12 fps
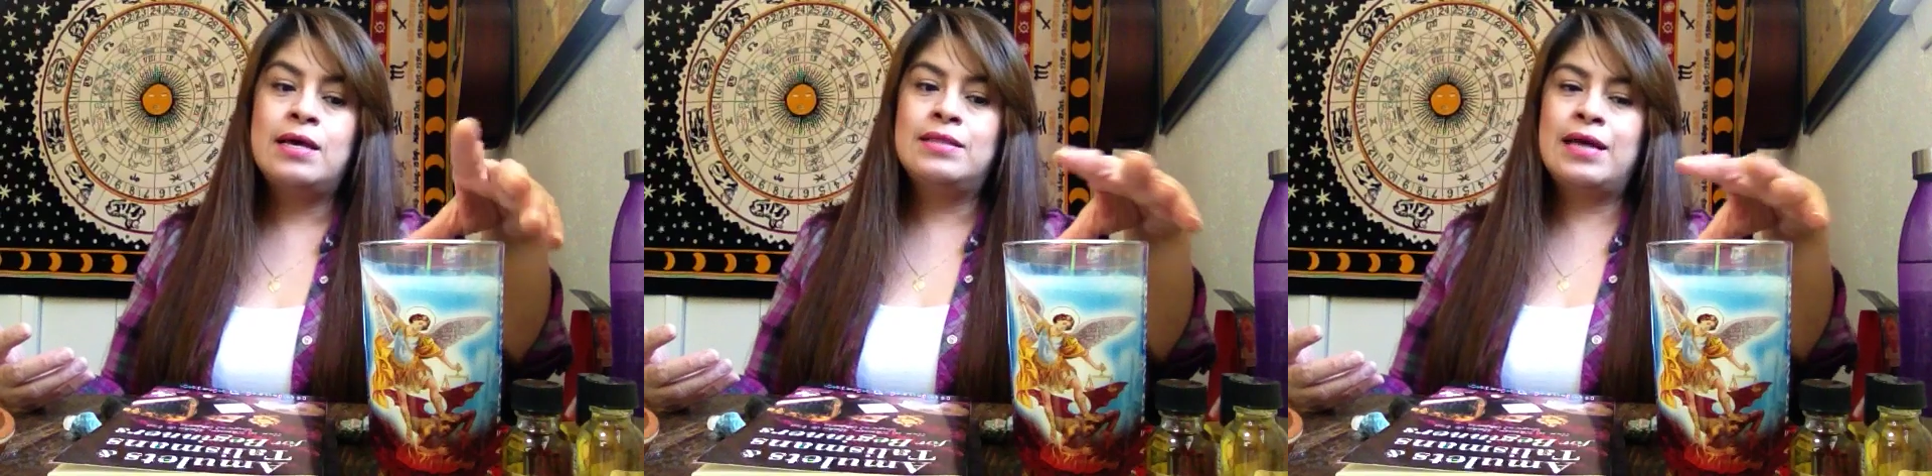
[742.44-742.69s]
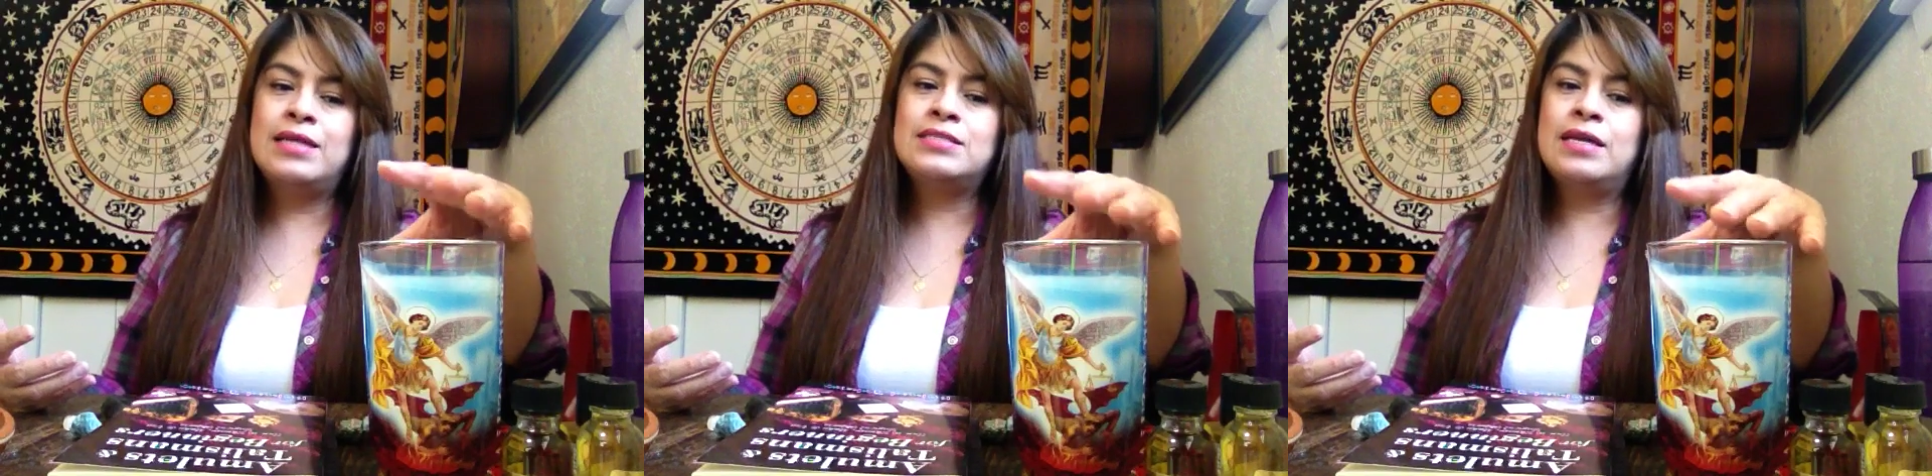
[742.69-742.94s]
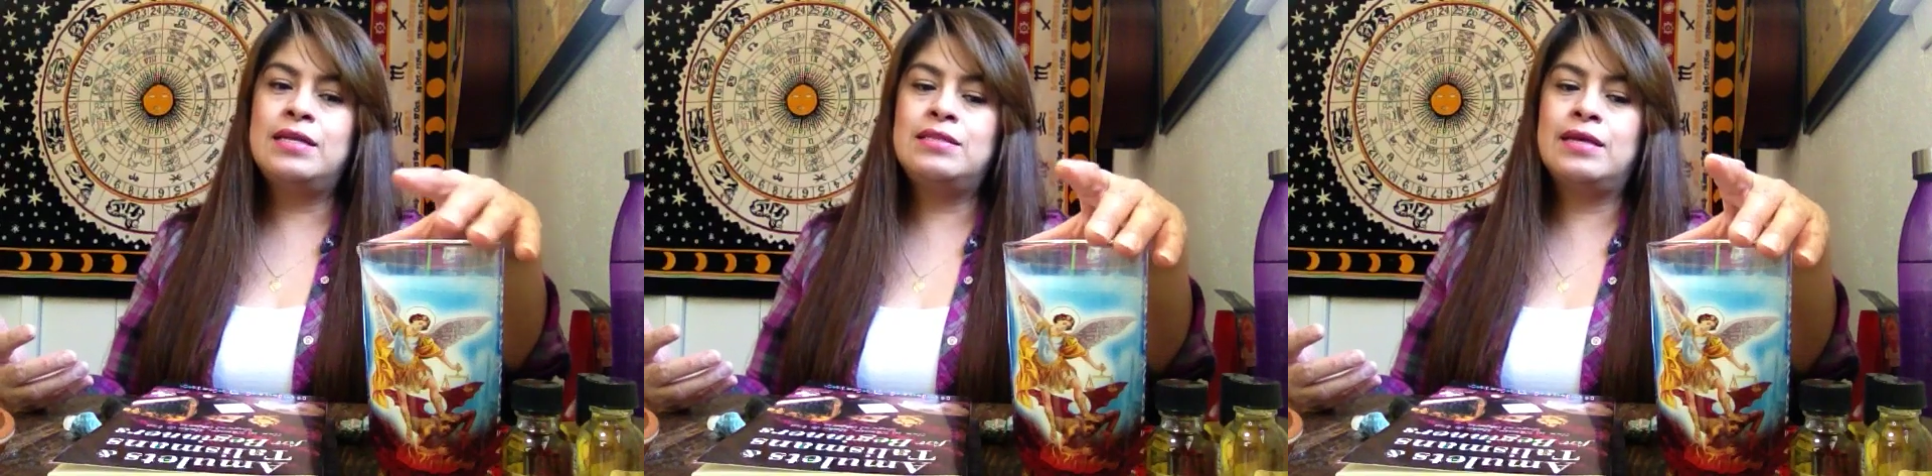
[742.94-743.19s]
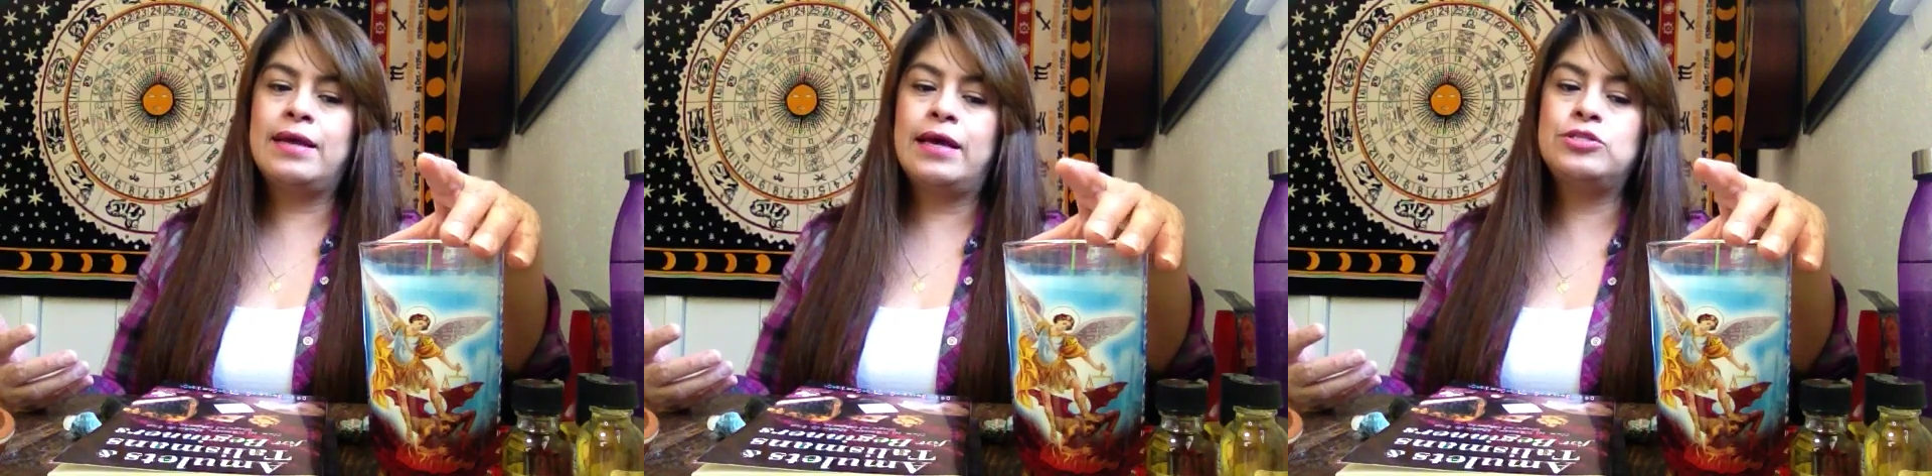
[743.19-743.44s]
that is an
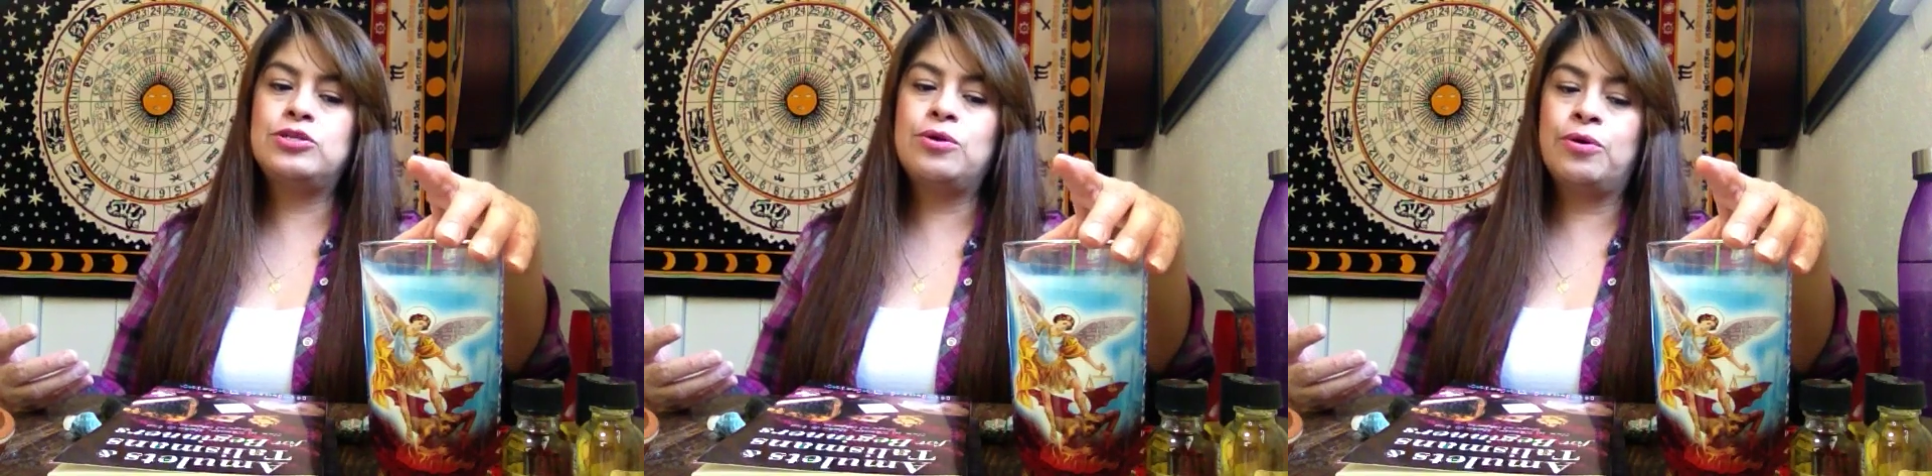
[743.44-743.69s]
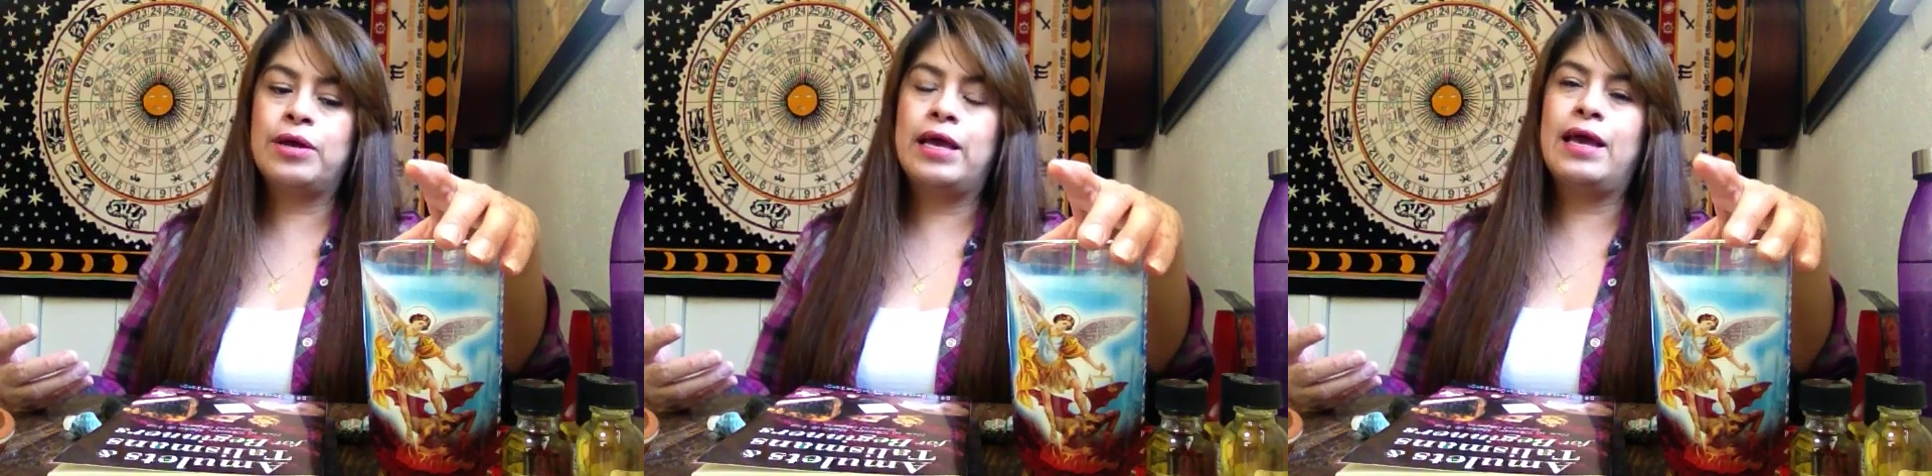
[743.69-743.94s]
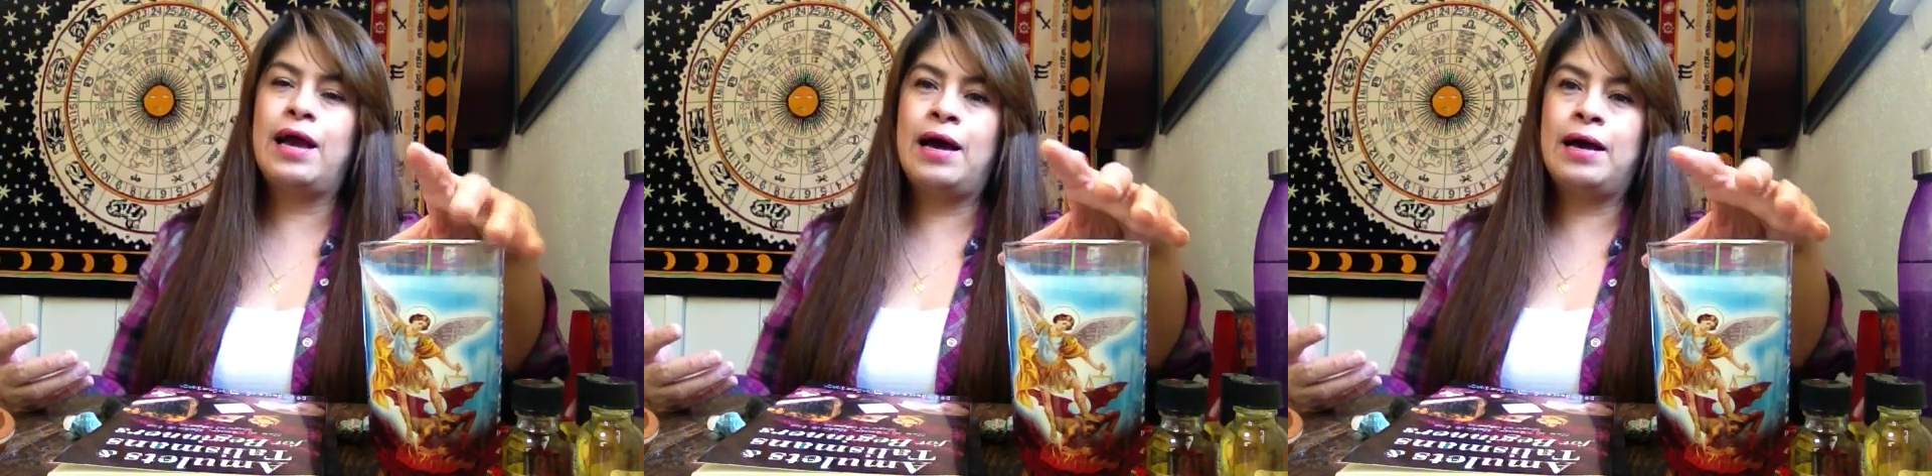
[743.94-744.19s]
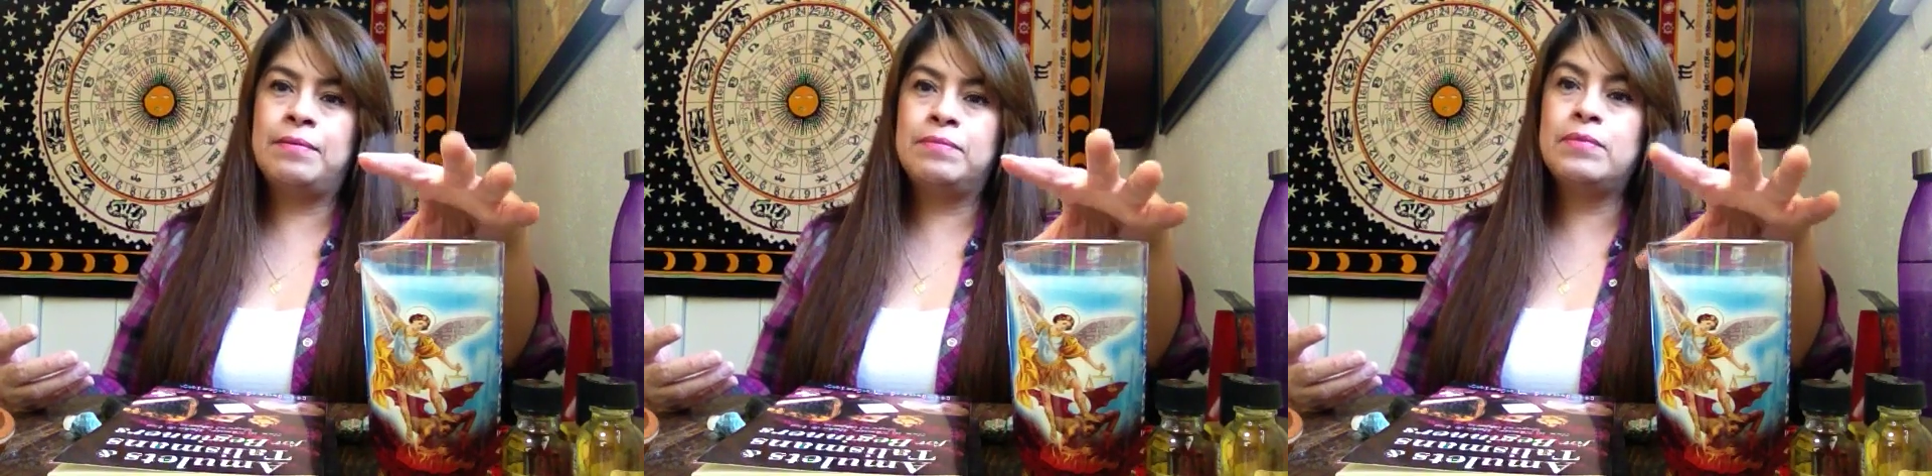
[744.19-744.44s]
indication, okay,
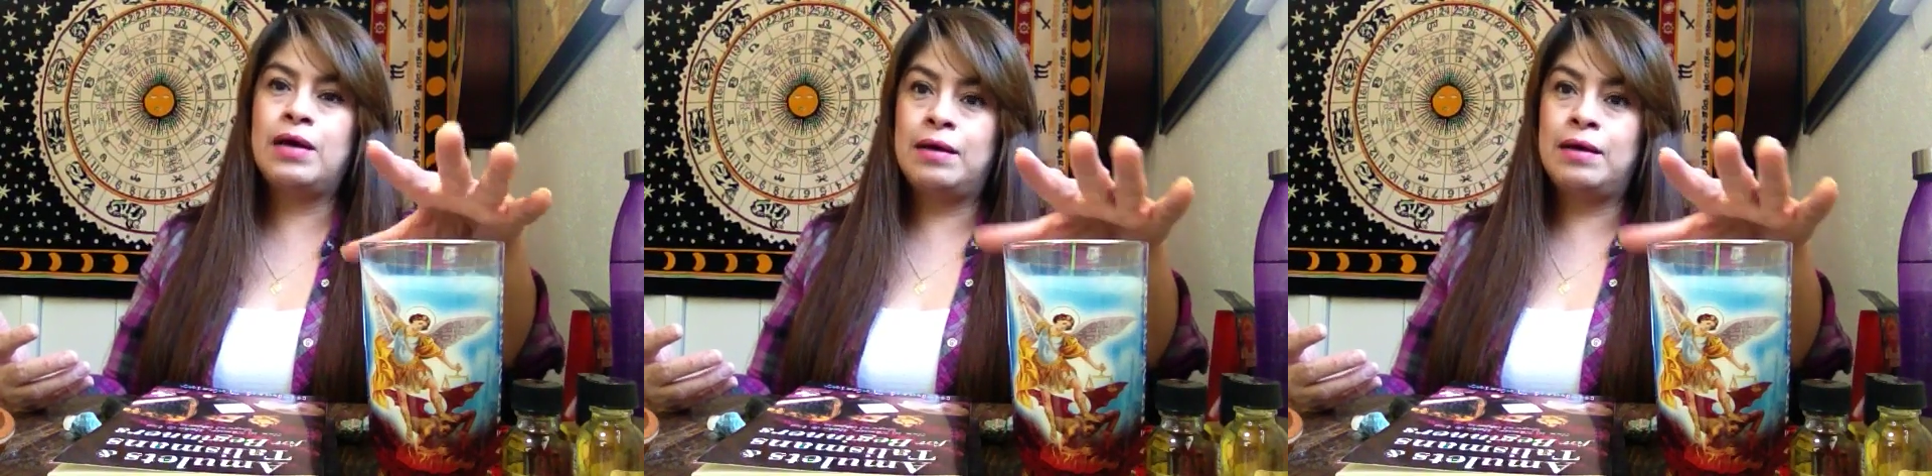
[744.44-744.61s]
um,